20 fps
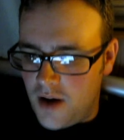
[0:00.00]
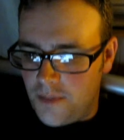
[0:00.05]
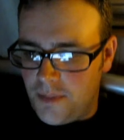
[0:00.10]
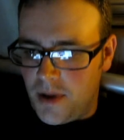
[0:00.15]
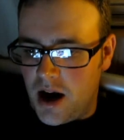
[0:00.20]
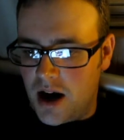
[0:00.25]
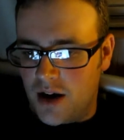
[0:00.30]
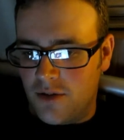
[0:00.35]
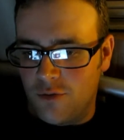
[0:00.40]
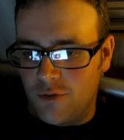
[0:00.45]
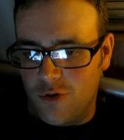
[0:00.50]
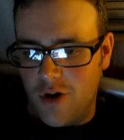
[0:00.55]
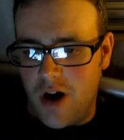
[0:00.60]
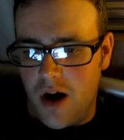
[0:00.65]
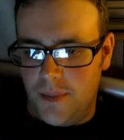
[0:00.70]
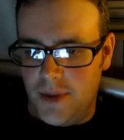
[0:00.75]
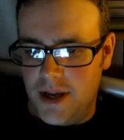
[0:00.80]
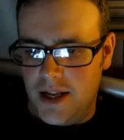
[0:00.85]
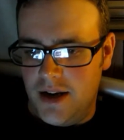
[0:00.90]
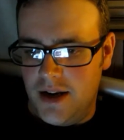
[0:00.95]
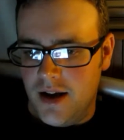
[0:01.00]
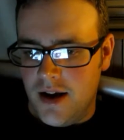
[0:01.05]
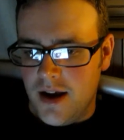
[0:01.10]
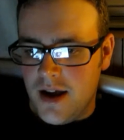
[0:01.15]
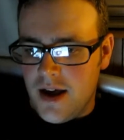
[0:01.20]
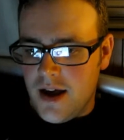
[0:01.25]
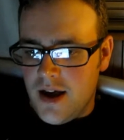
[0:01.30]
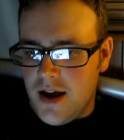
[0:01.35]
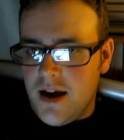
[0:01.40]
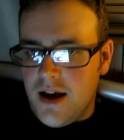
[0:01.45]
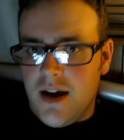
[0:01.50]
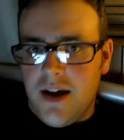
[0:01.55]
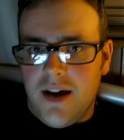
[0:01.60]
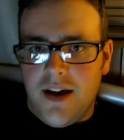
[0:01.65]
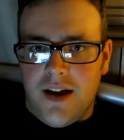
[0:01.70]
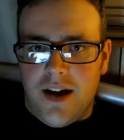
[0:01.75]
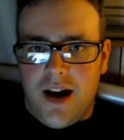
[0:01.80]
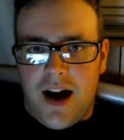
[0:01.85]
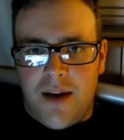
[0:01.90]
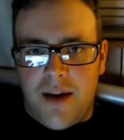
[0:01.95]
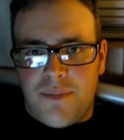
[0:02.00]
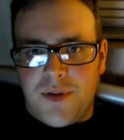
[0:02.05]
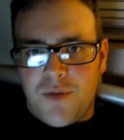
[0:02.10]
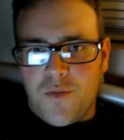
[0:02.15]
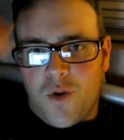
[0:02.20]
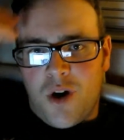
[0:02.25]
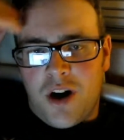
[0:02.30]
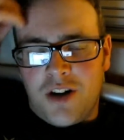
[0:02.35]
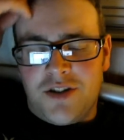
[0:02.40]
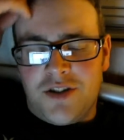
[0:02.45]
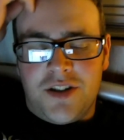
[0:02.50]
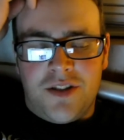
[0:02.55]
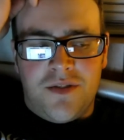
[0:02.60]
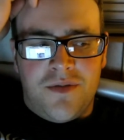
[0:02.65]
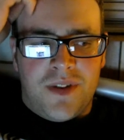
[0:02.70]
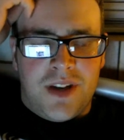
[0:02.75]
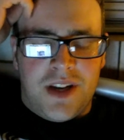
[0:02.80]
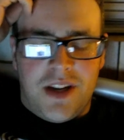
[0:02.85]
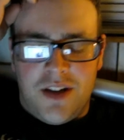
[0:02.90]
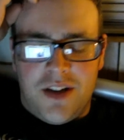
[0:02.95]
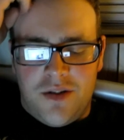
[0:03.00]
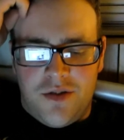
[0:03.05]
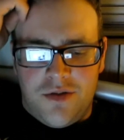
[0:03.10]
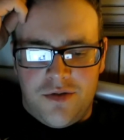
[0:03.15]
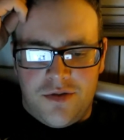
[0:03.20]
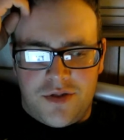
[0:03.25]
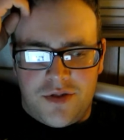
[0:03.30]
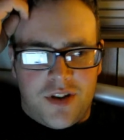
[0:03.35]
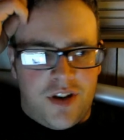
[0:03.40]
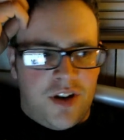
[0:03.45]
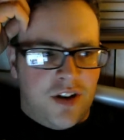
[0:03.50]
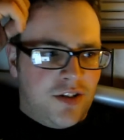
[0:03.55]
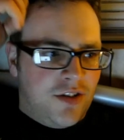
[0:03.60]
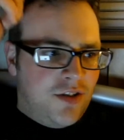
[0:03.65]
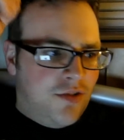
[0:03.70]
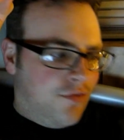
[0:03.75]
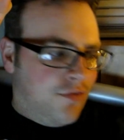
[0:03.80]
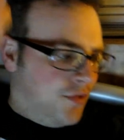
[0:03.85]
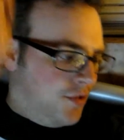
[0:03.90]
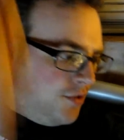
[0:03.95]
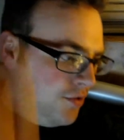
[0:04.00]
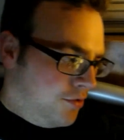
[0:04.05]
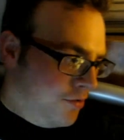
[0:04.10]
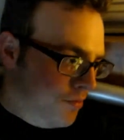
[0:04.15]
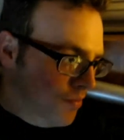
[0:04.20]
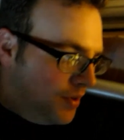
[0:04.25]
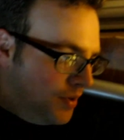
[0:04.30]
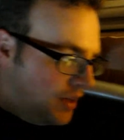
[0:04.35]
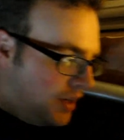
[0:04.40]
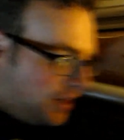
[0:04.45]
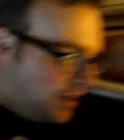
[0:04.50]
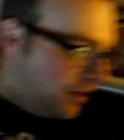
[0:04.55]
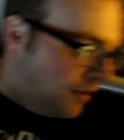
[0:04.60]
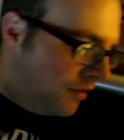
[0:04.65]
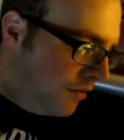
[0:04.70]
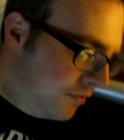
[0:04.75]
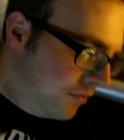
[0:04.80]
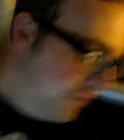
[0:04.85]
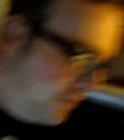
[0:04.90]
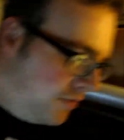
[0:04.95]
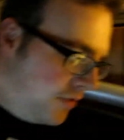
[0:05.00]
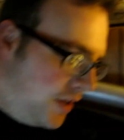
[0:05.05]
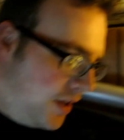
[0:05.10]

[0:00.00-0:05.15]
a pot of ramen. I've been watching videos on YouTube of